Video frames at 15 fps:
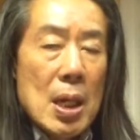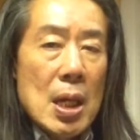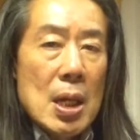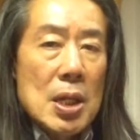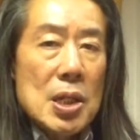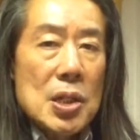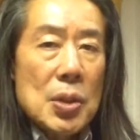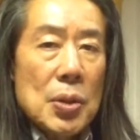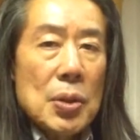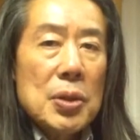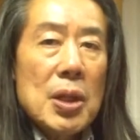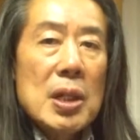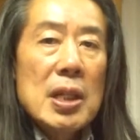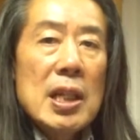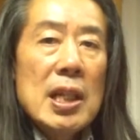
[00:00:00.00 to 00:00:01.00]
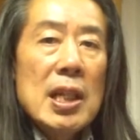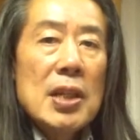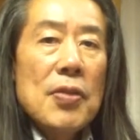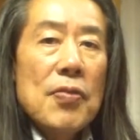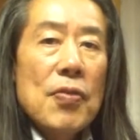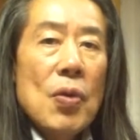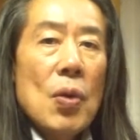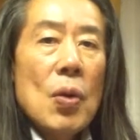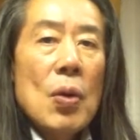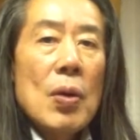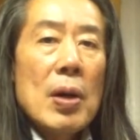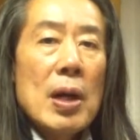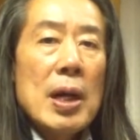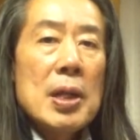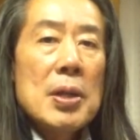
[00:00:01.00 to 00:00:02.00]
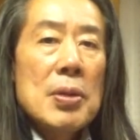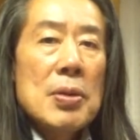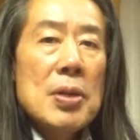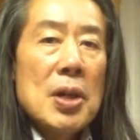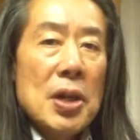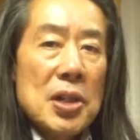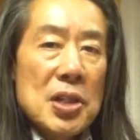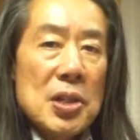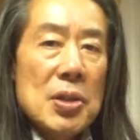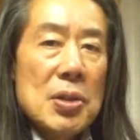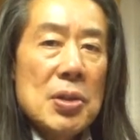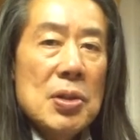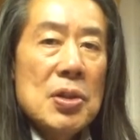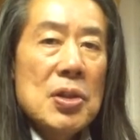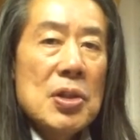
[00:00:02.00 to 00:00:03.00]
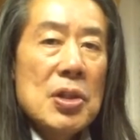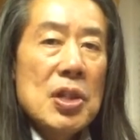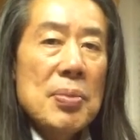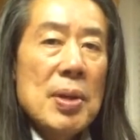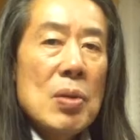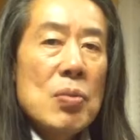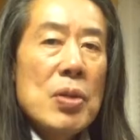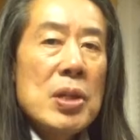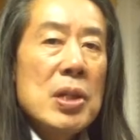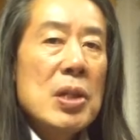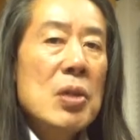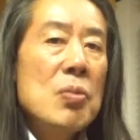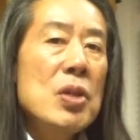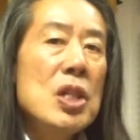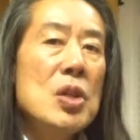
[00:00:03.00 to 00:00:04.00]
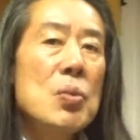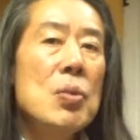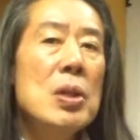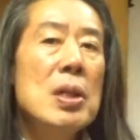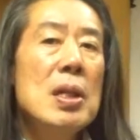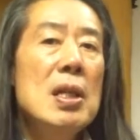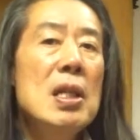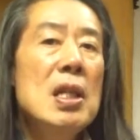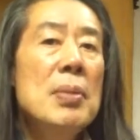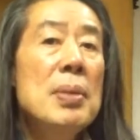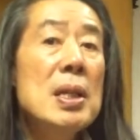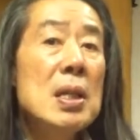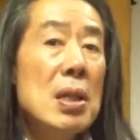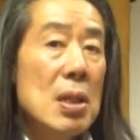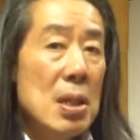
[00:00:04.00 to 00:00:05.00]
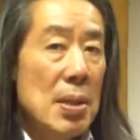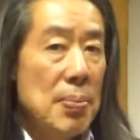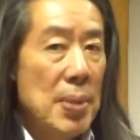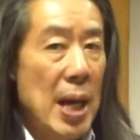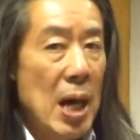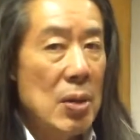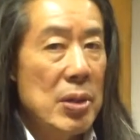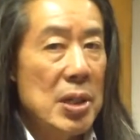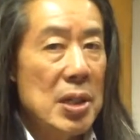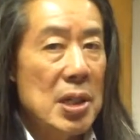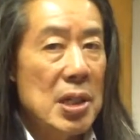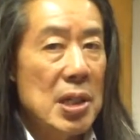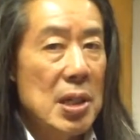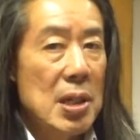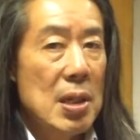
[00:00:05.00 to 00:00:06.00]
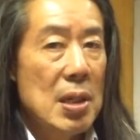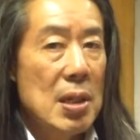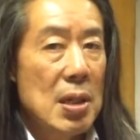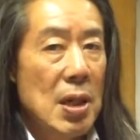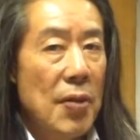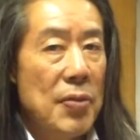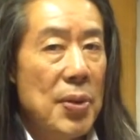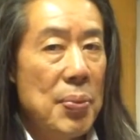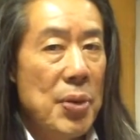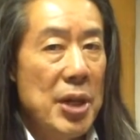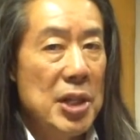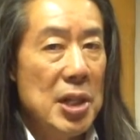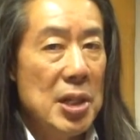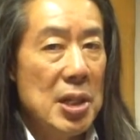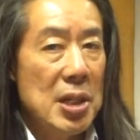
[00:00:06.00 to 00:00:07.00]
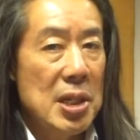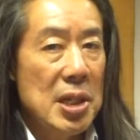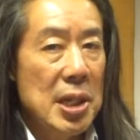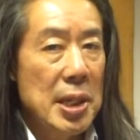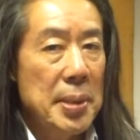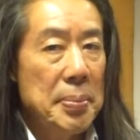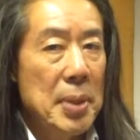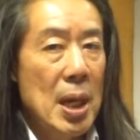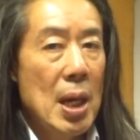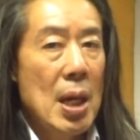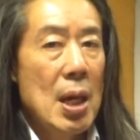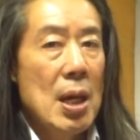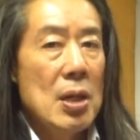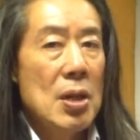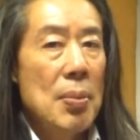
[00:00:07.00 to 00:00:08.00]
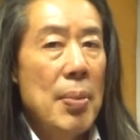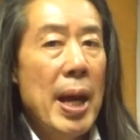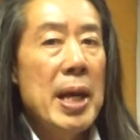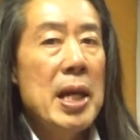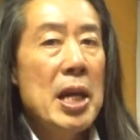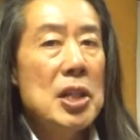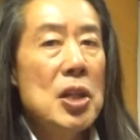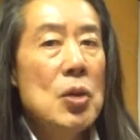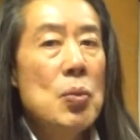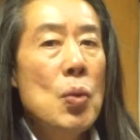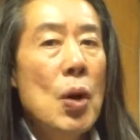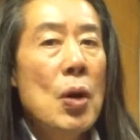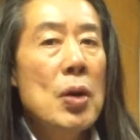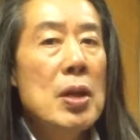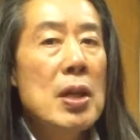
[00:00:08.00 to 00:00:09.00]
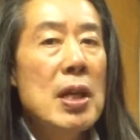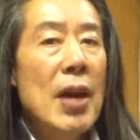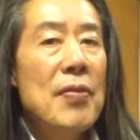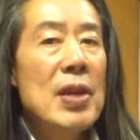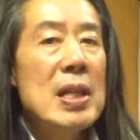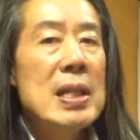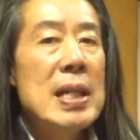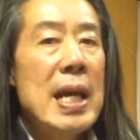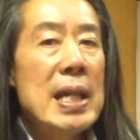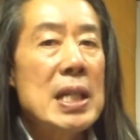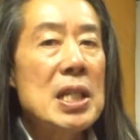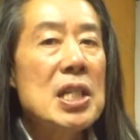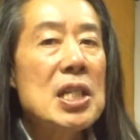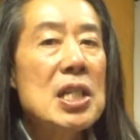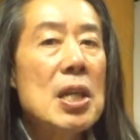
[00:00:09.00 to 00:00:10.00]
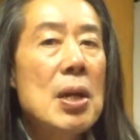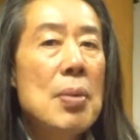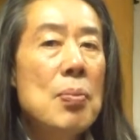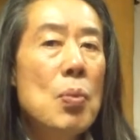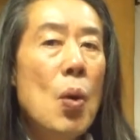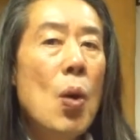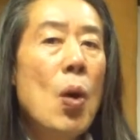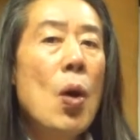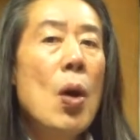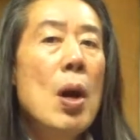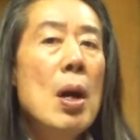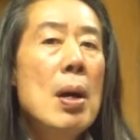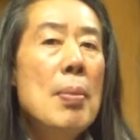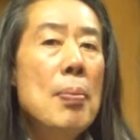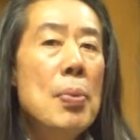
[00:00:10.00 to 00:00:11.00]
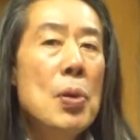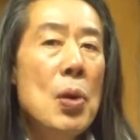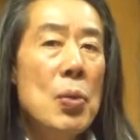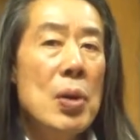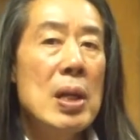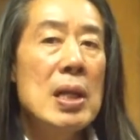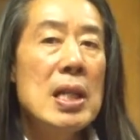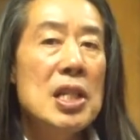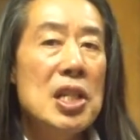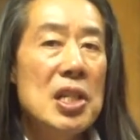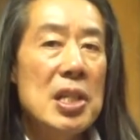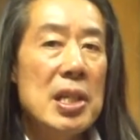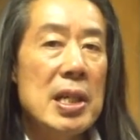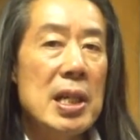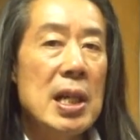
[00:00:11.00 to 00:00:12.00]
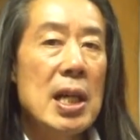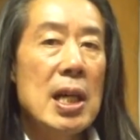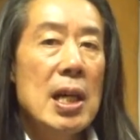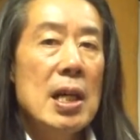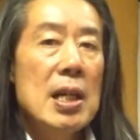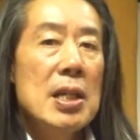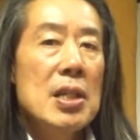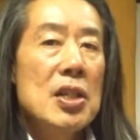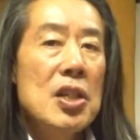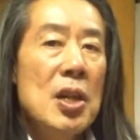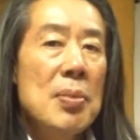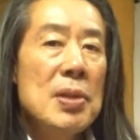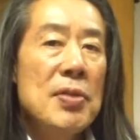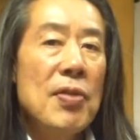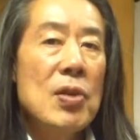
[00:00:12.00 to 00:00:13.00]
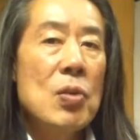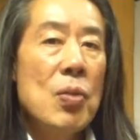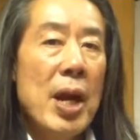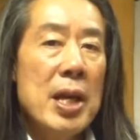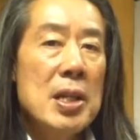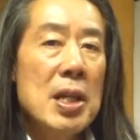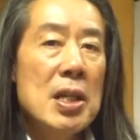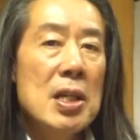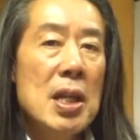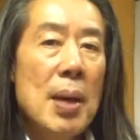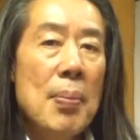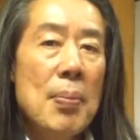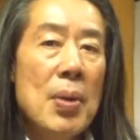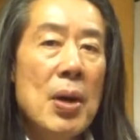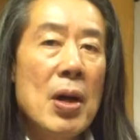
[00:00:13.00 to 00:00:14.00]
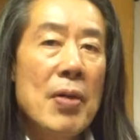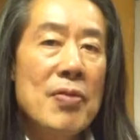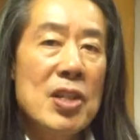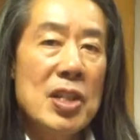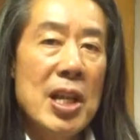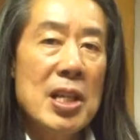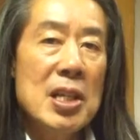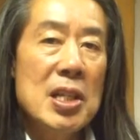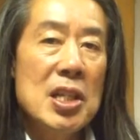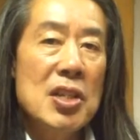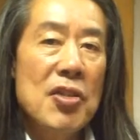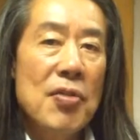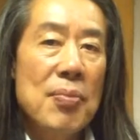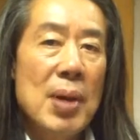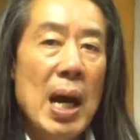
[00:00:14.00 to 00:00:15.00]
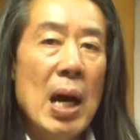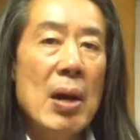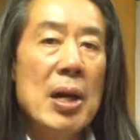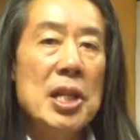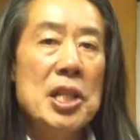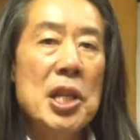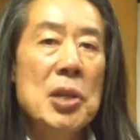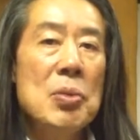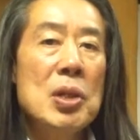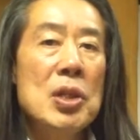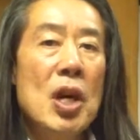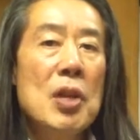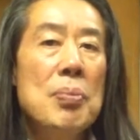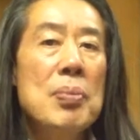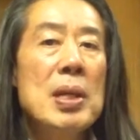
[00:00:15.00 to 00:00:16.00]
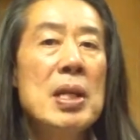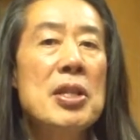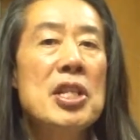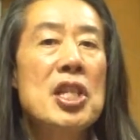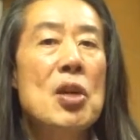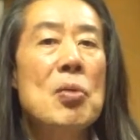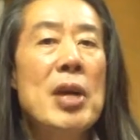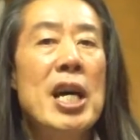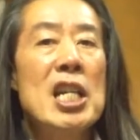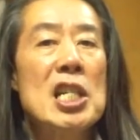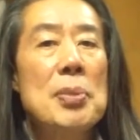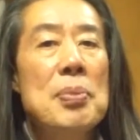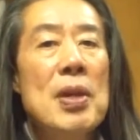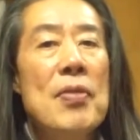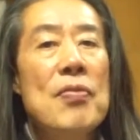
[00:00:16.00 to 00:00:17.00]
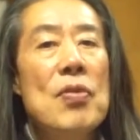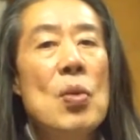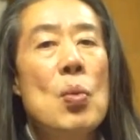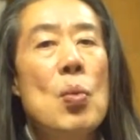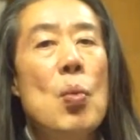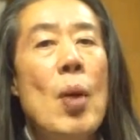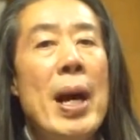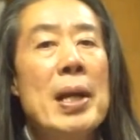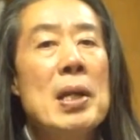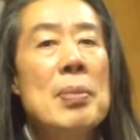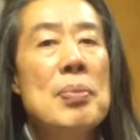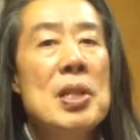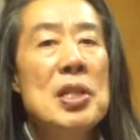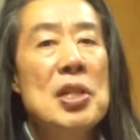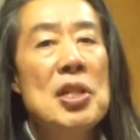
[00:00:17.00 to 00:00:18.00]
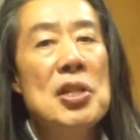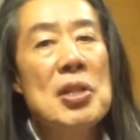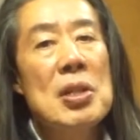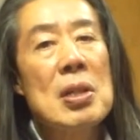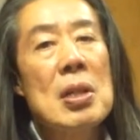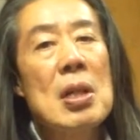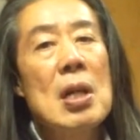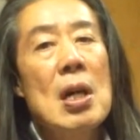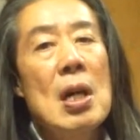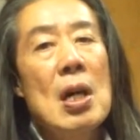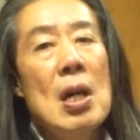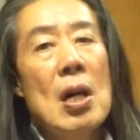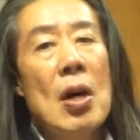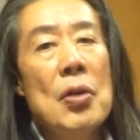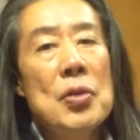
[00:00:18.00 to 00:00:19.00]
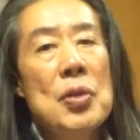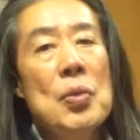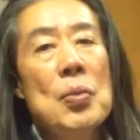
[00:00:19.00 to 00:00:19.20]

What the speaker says: saw the need for a new constitution to be written which would limit the powers of the presidency, to make, as it were, governance more pluralistic in terms of a greater number of centers of power. So there would not be this grasping for one position onto